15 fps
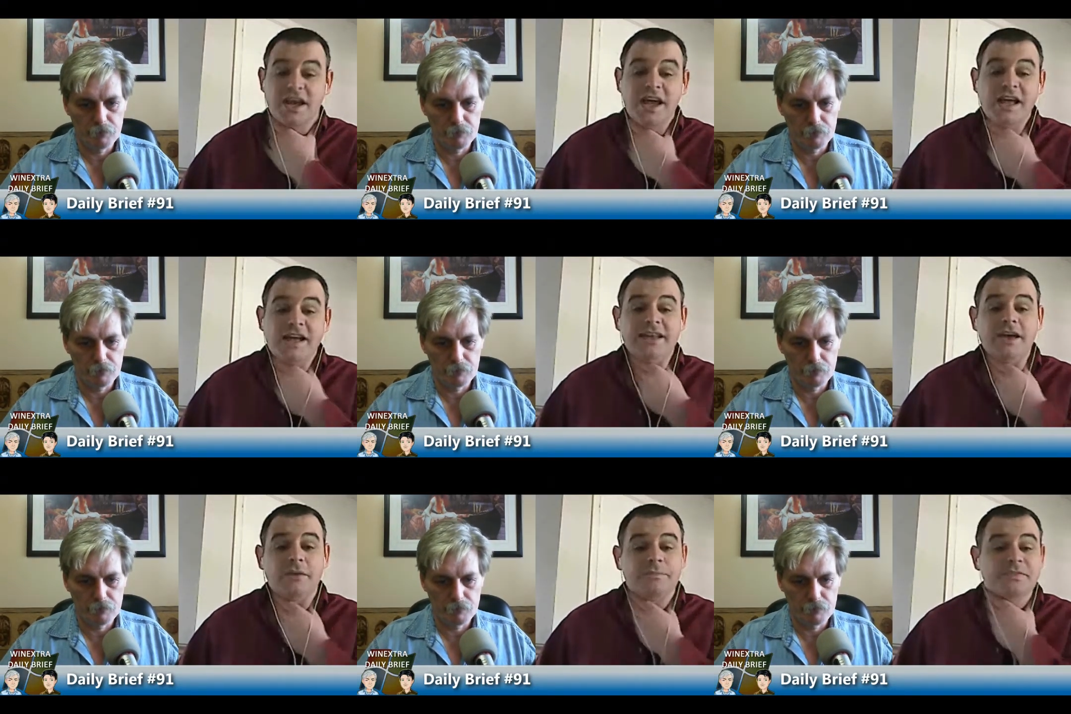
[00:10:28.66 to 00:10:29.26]

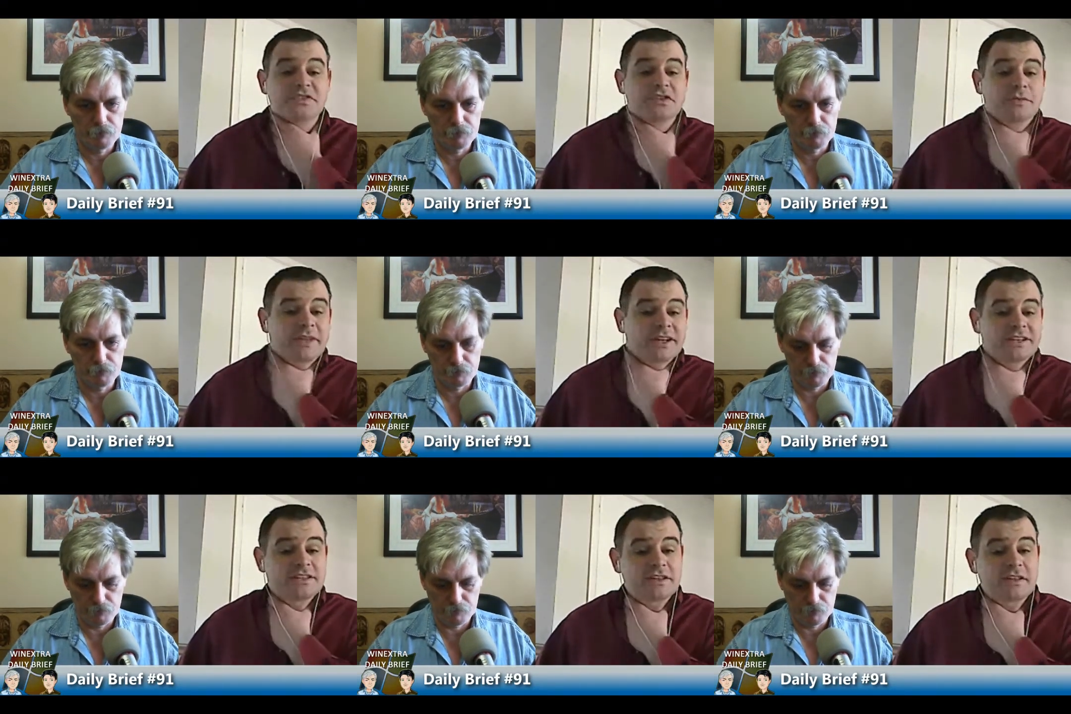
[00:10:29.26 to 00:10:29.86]
Speaker 1: Now, something
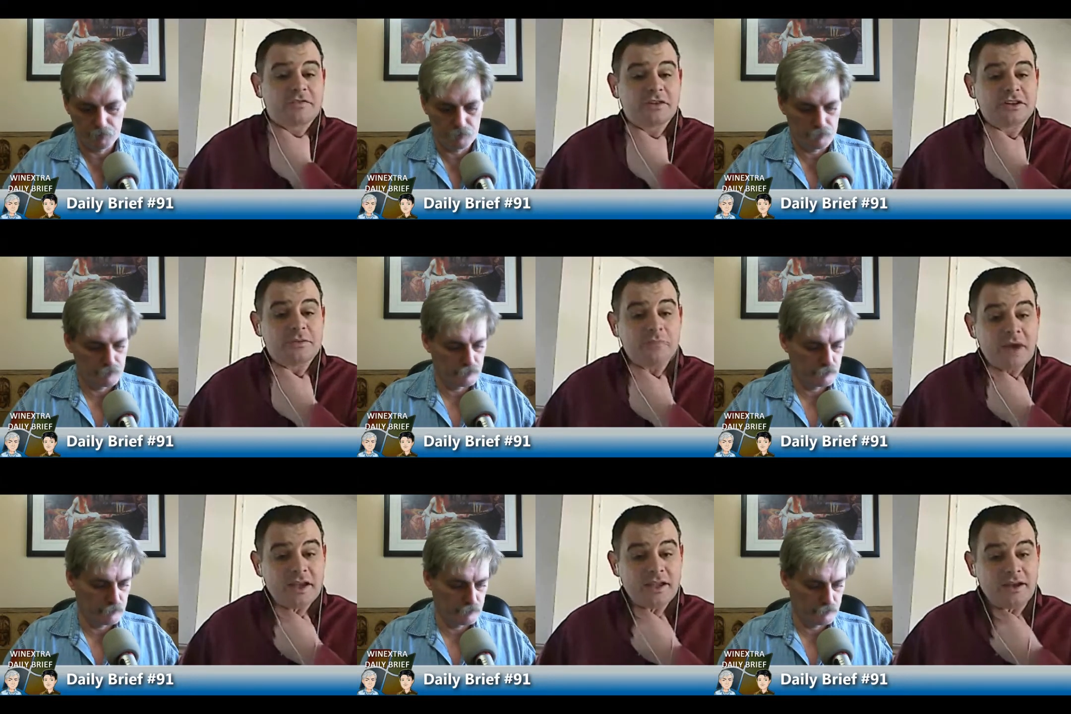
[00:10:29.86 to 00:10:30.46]
that's at the front of
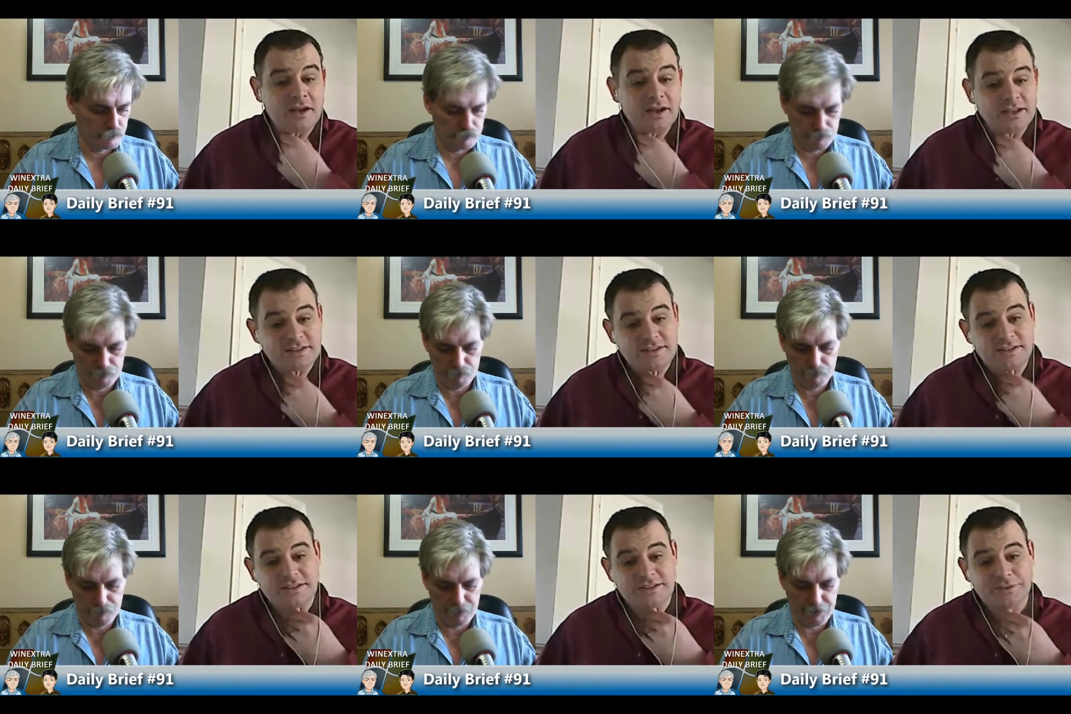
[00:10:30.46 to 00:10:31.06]
my
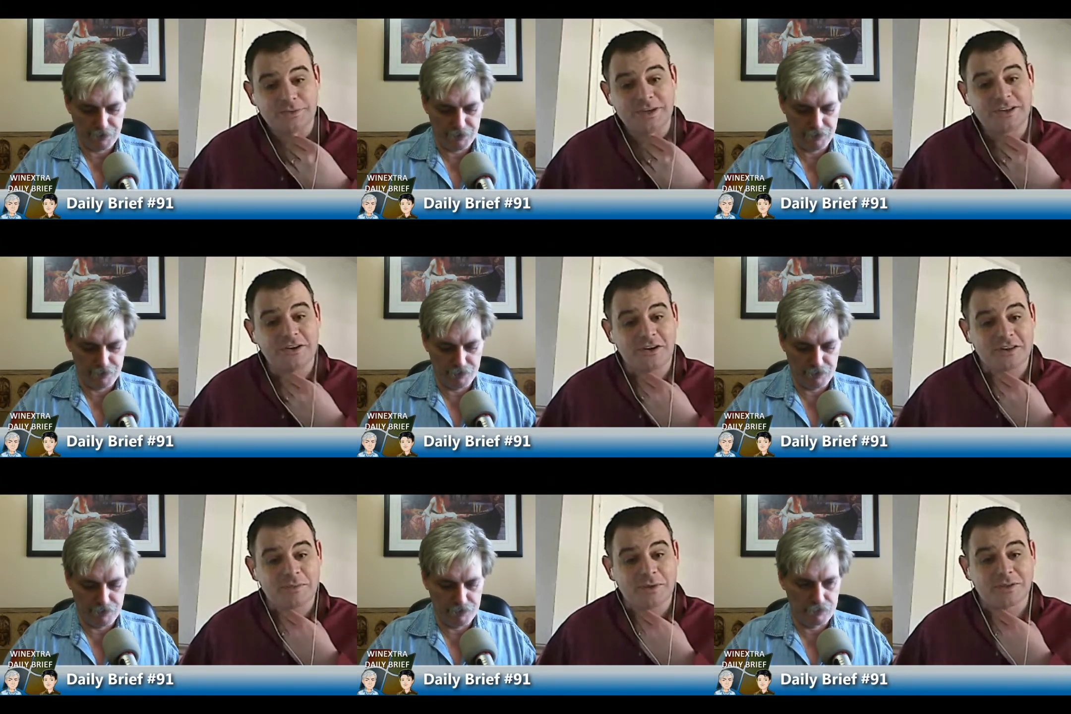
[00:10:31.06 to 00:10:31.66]
consciousness, and we talked
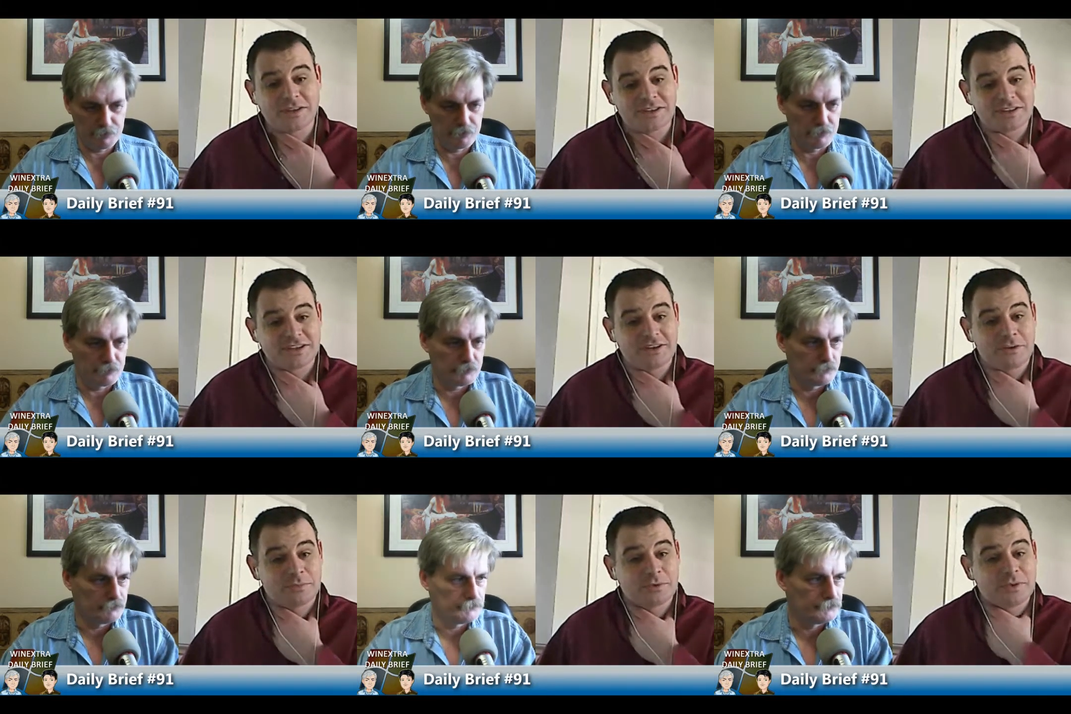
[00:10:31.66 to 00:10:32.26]
about this a
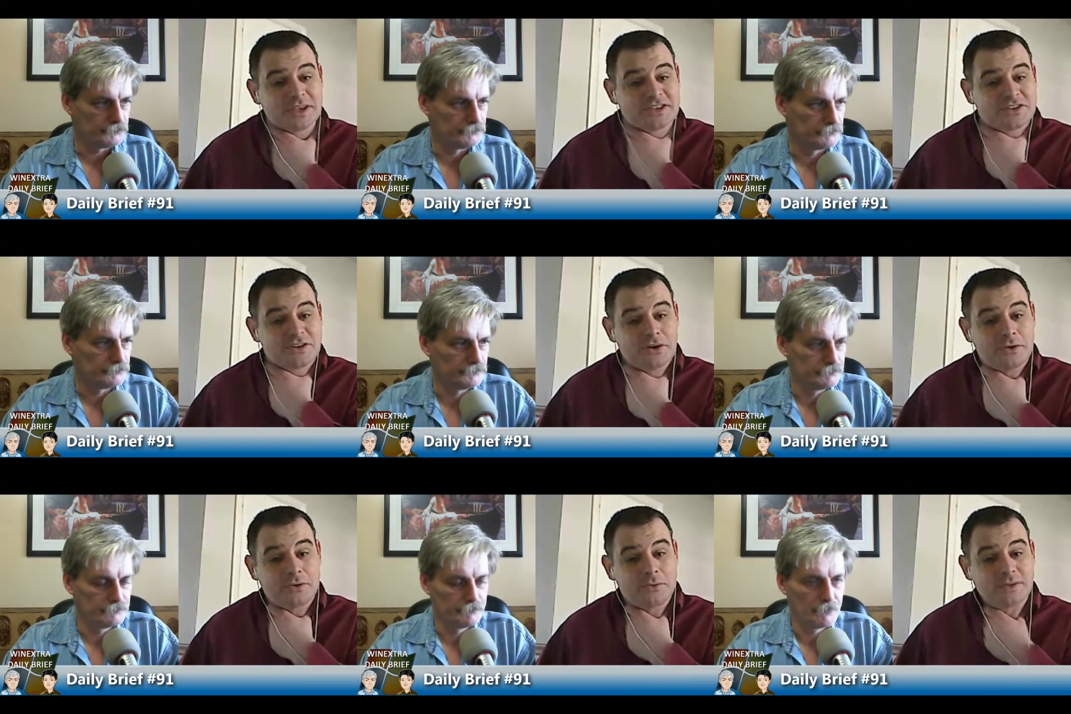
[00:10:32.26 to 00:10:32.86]
couple of weeks ago,
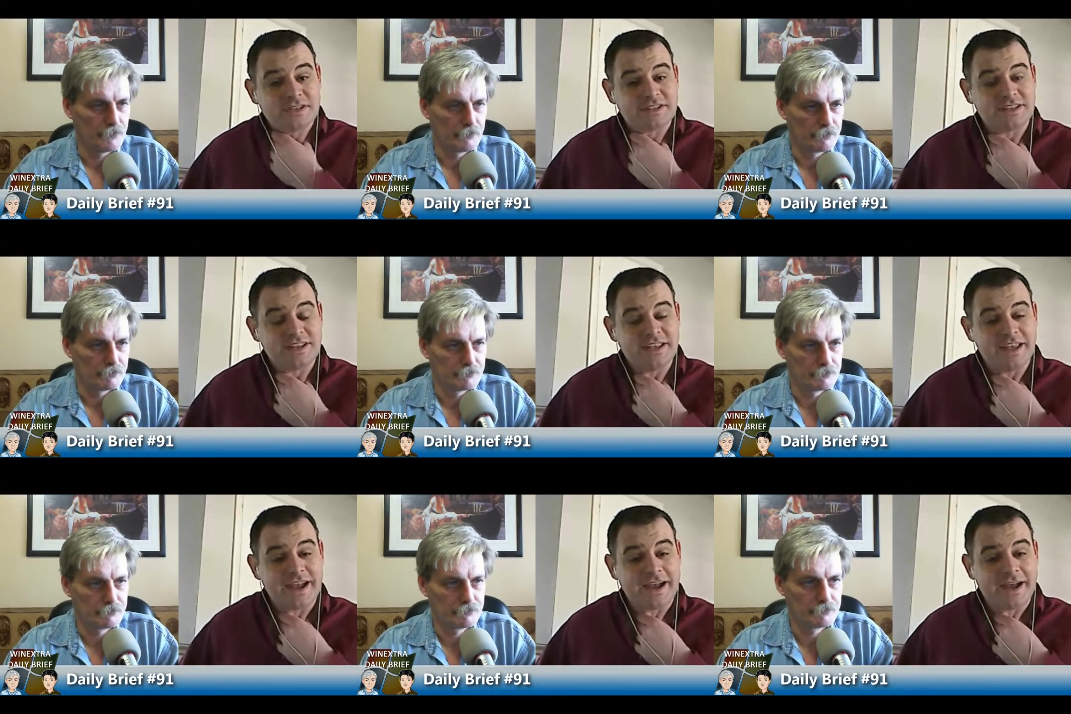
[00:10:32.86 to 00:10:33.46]
was the
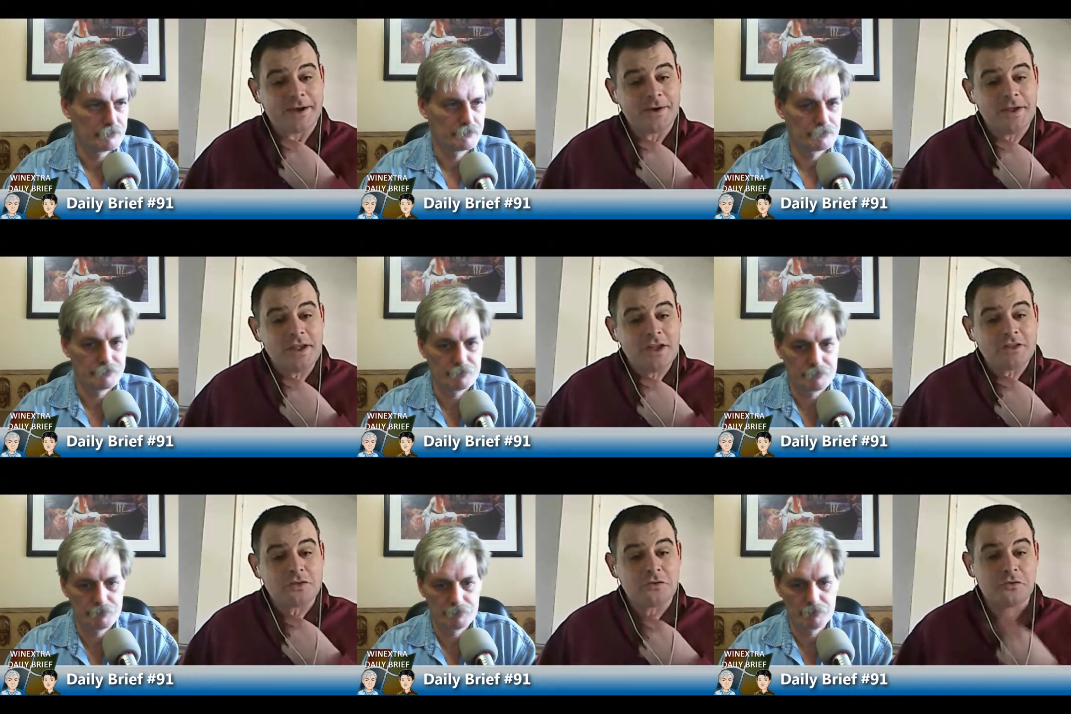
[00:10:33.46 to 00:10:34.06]

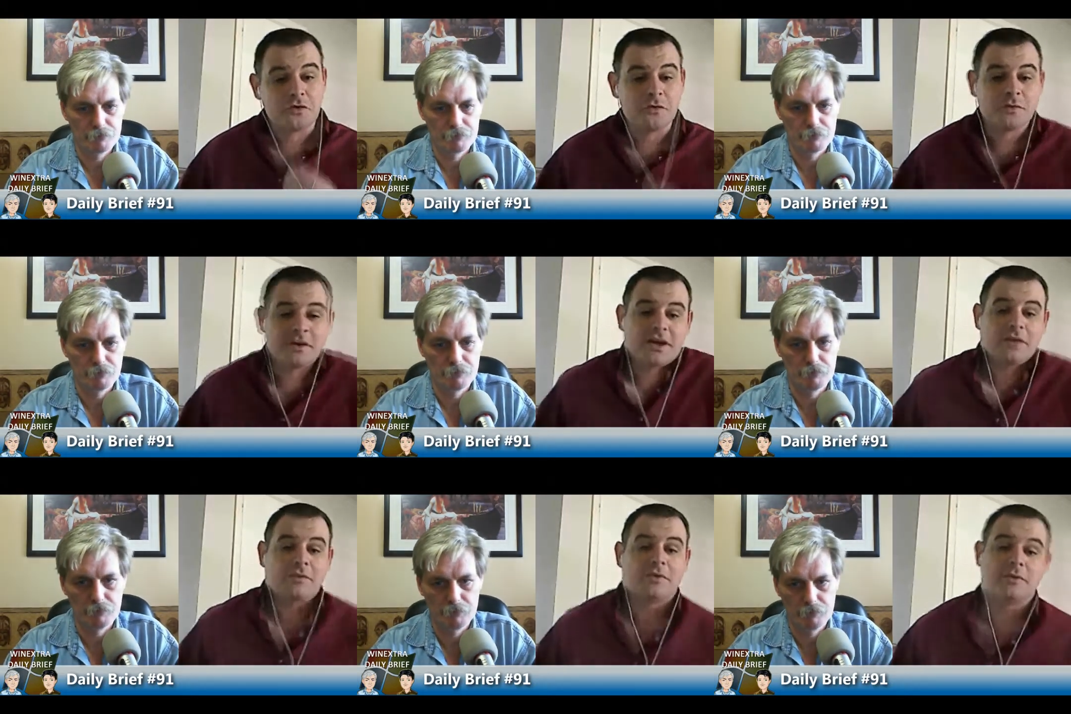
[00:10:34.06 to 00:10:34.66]
rumor that
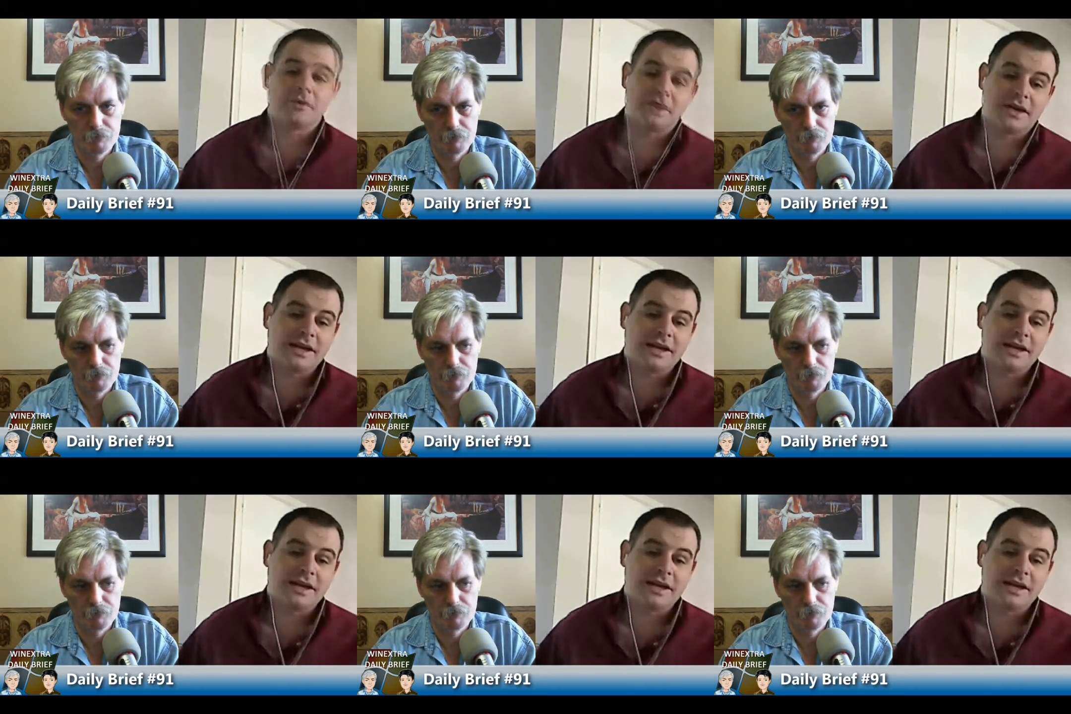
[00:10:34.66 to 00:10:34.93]
we were going to get a